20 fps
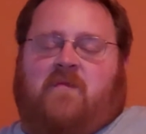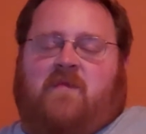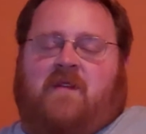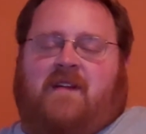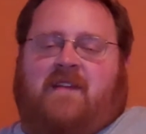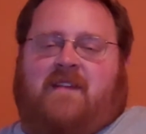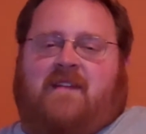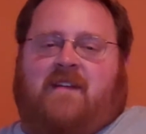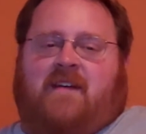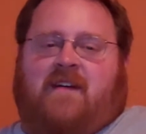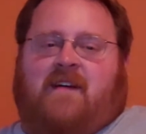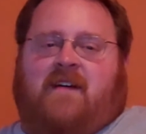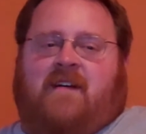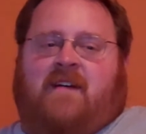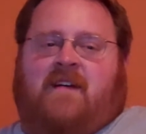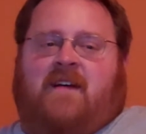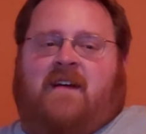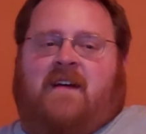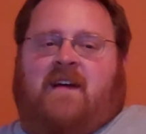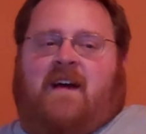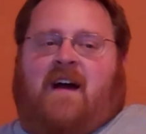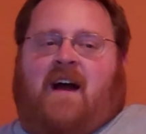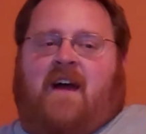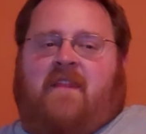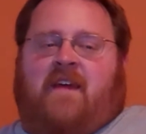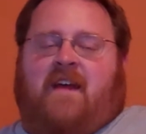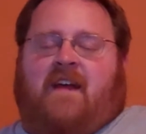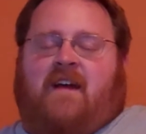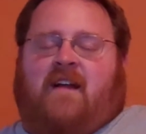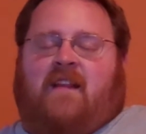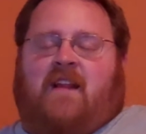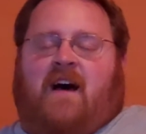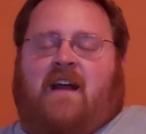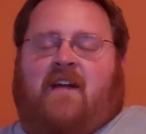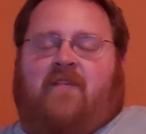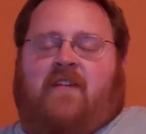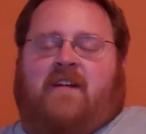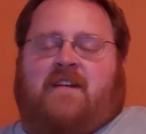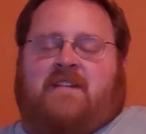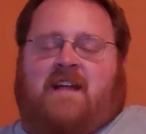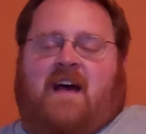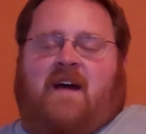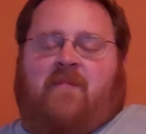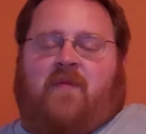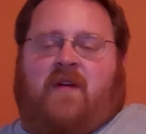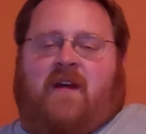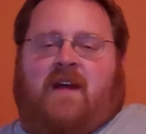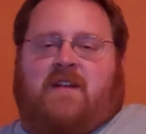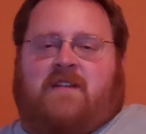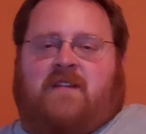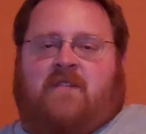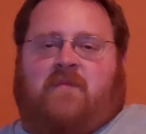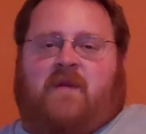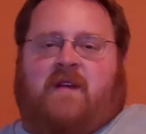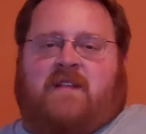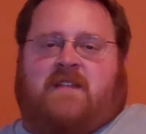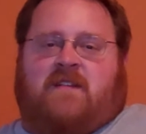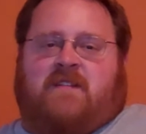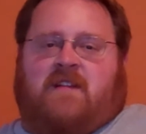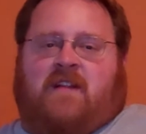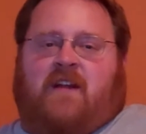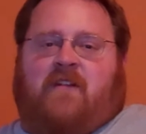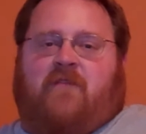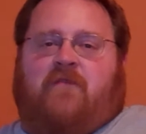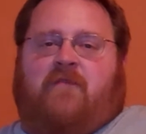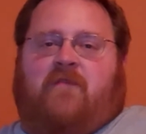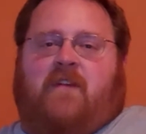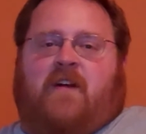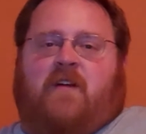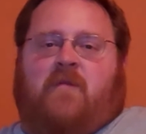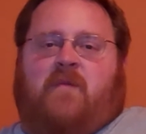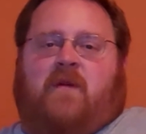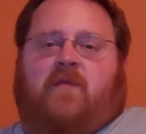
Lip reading: But I think a lot of it is an apprehension because there's a lot of fear.